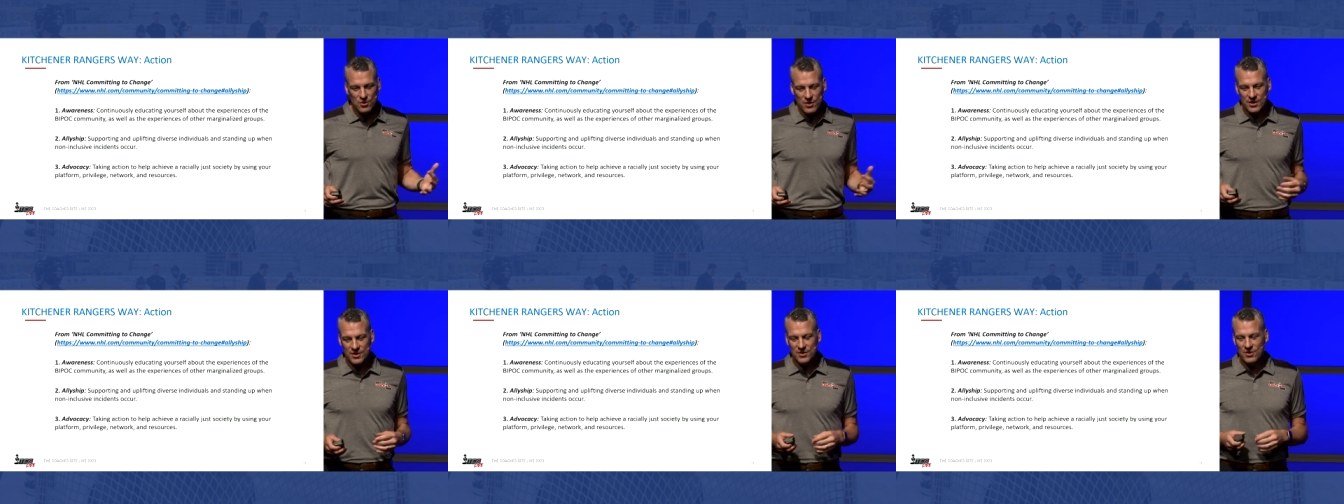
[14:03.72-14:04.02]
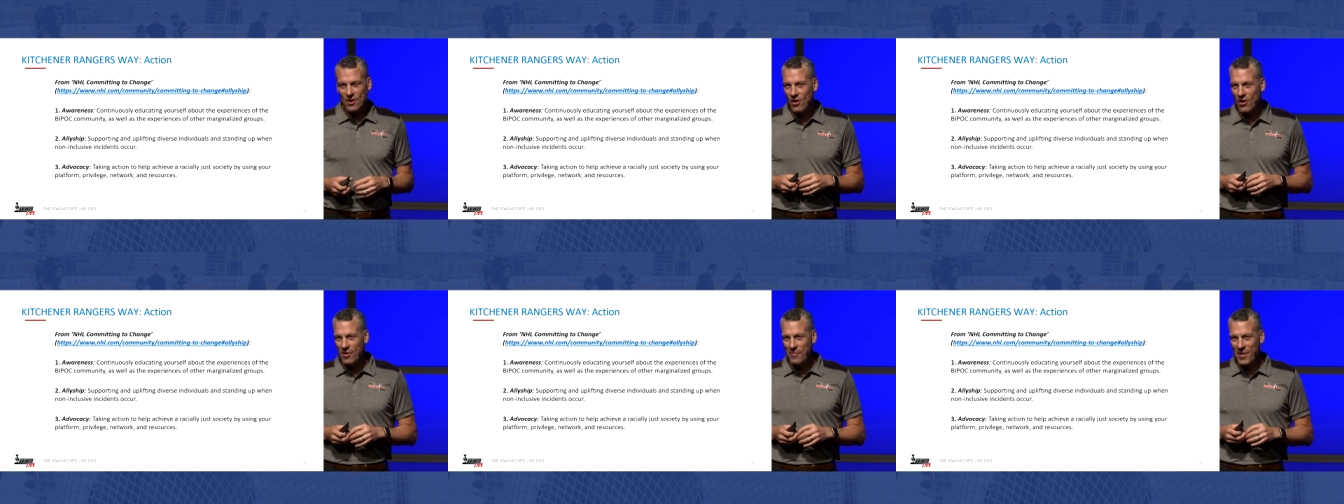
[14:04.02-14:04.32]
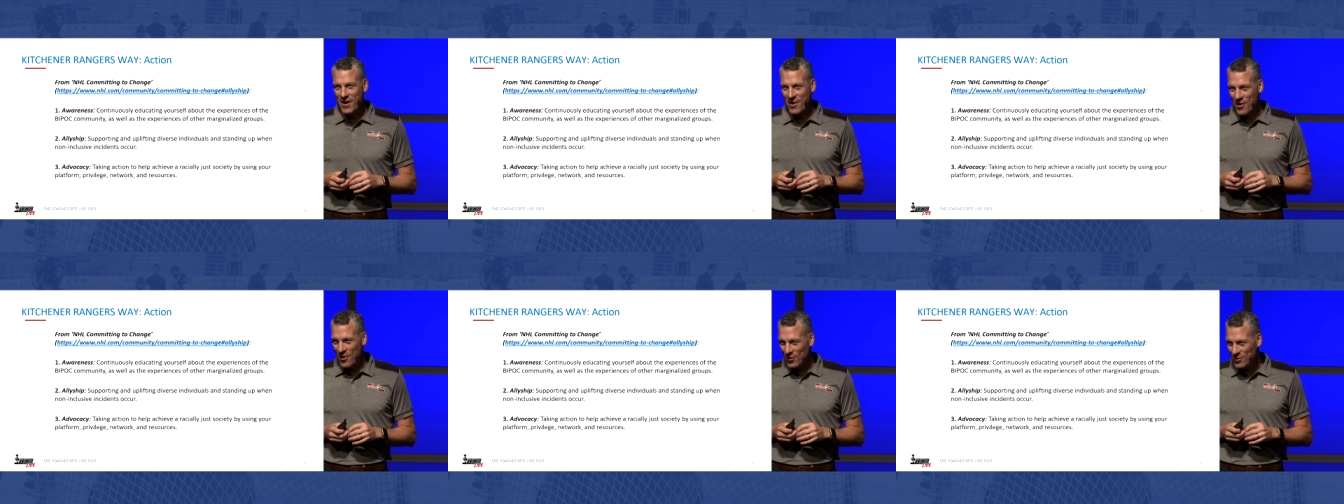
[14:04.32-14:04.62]
do this all
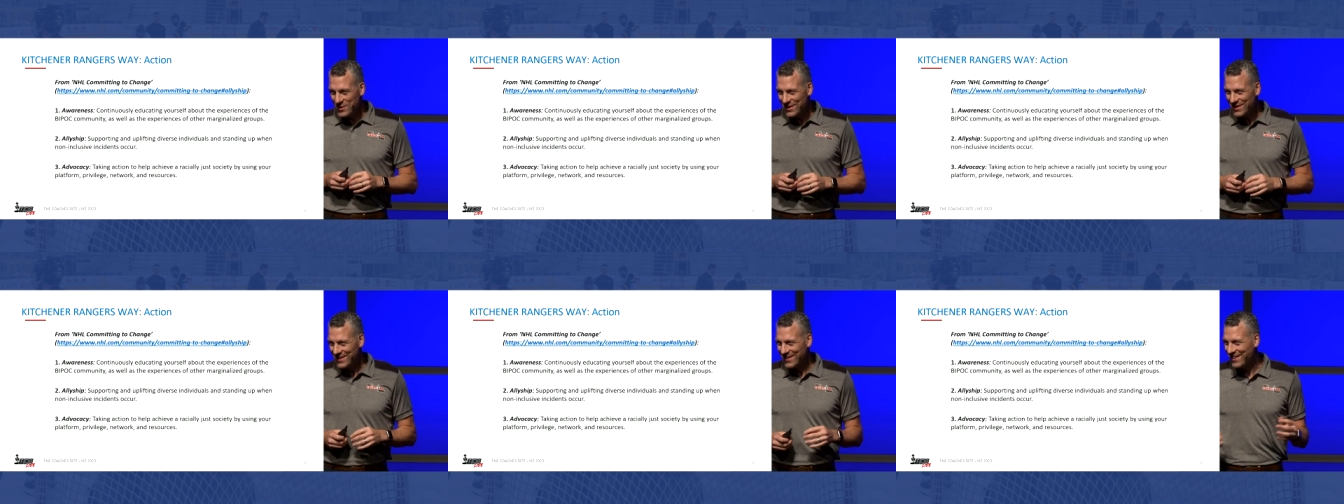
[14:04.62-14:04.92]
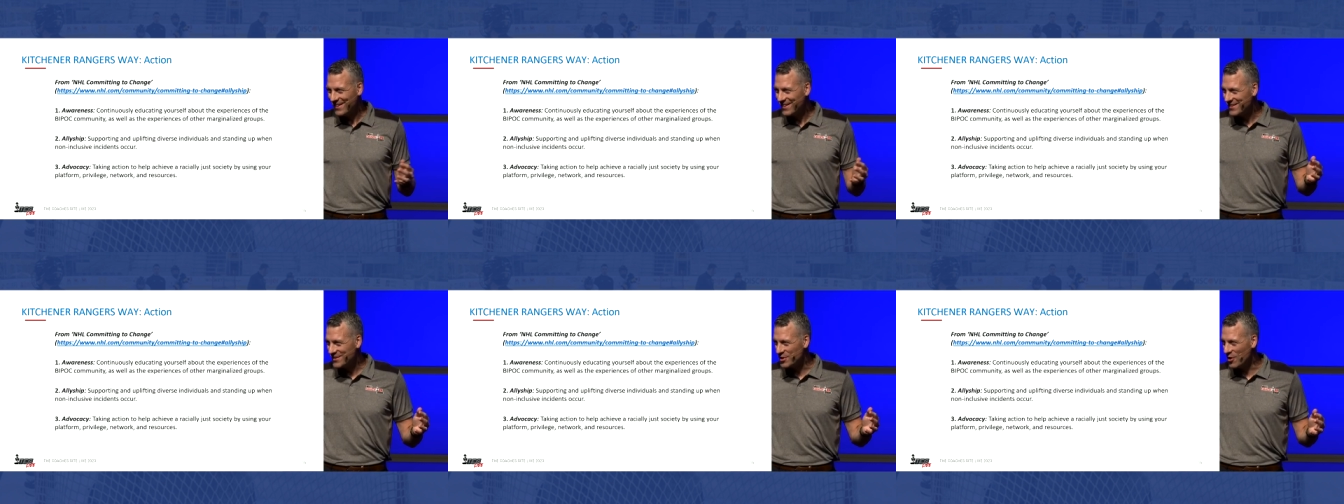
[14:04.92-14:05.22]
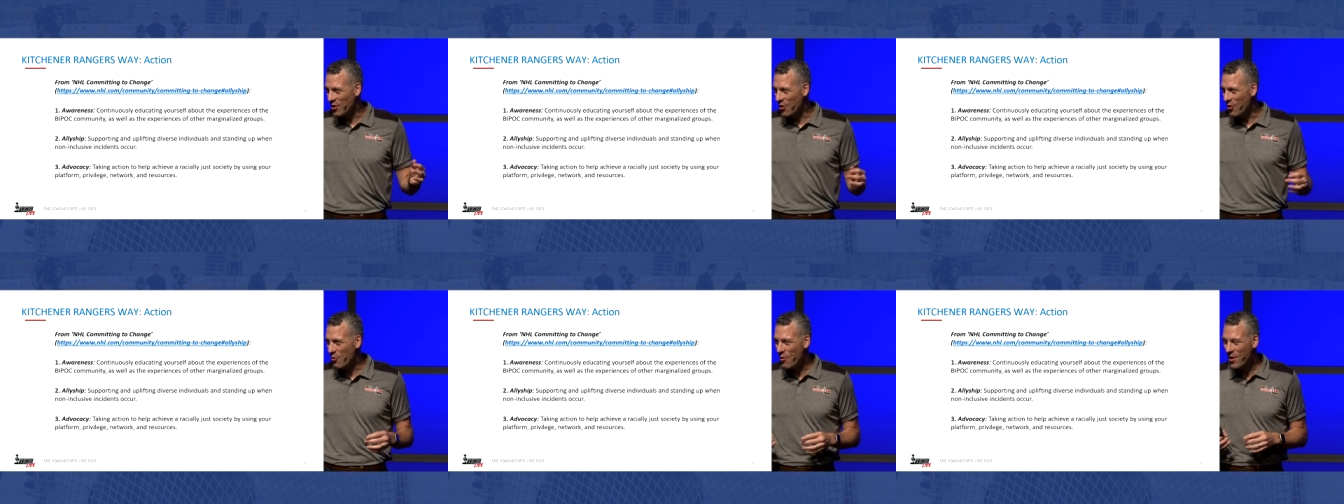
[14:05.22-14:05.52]
on my own.
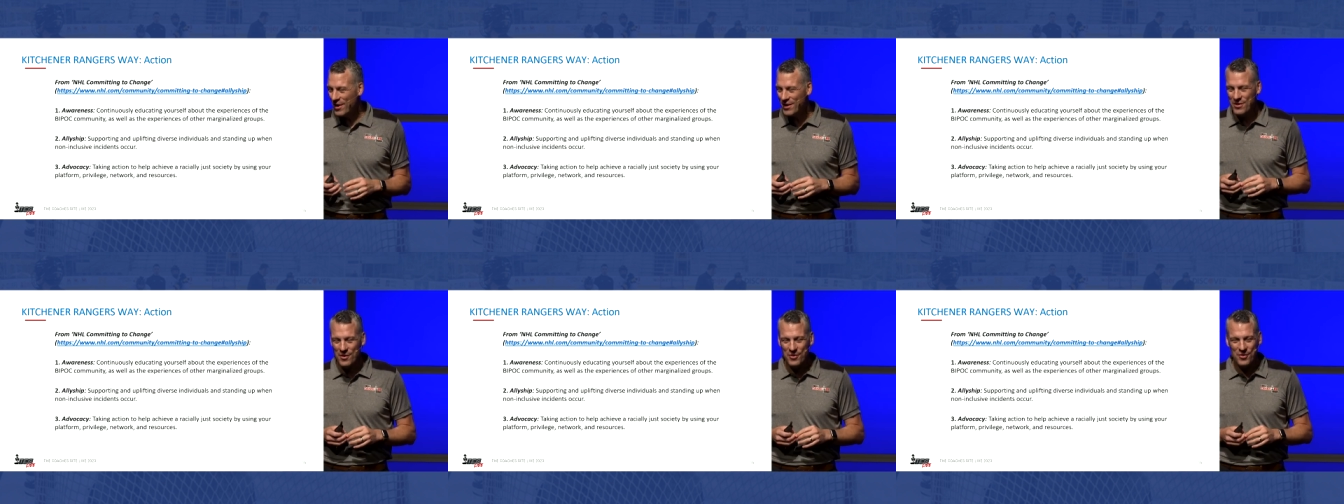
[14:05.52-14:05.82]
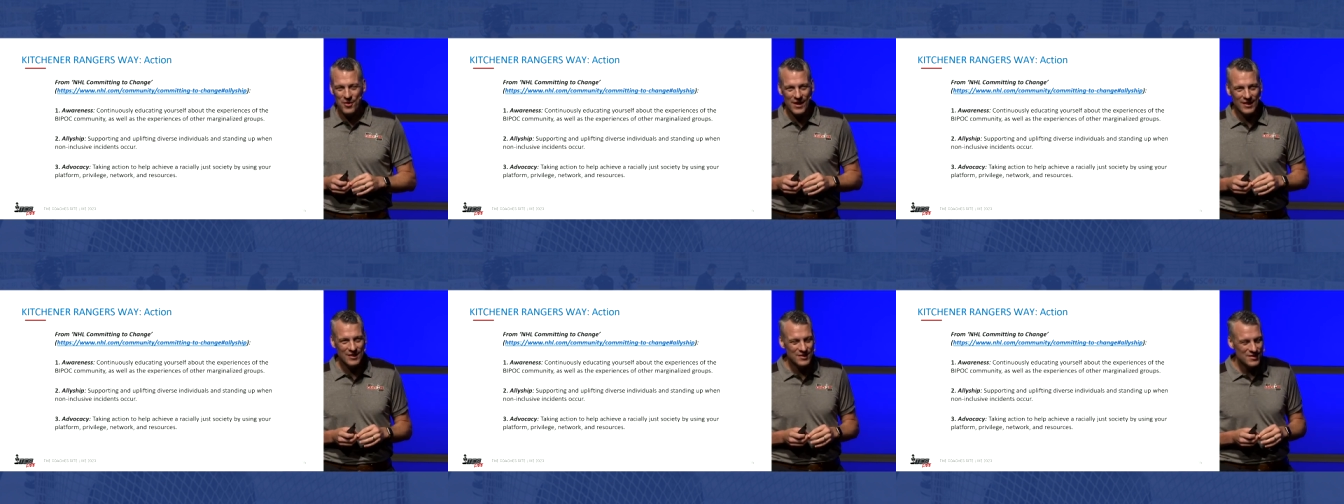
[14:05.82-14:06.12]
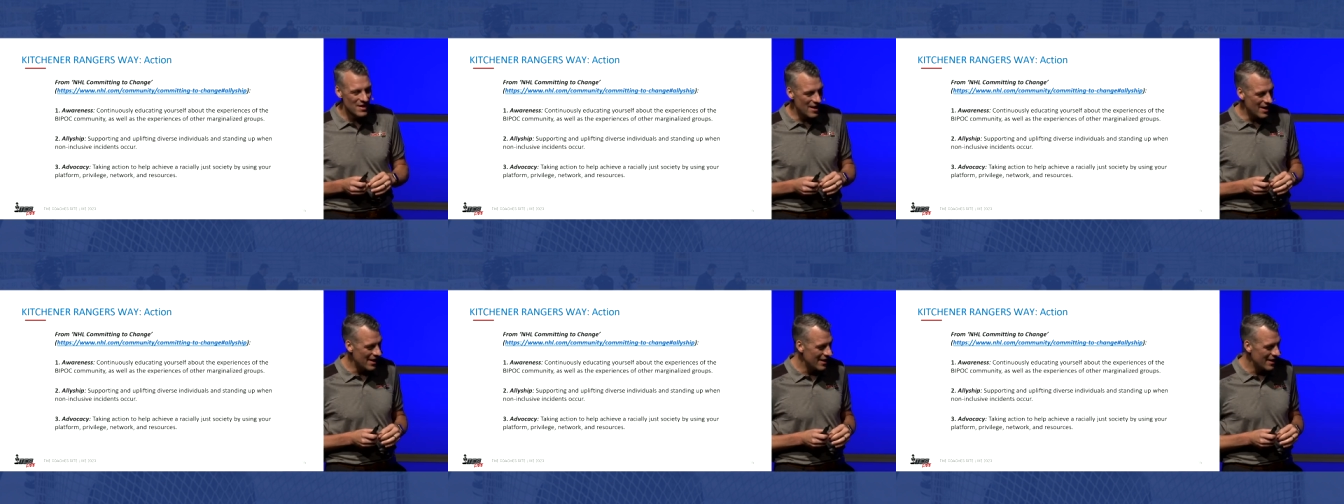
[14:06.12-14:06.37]
So one of the things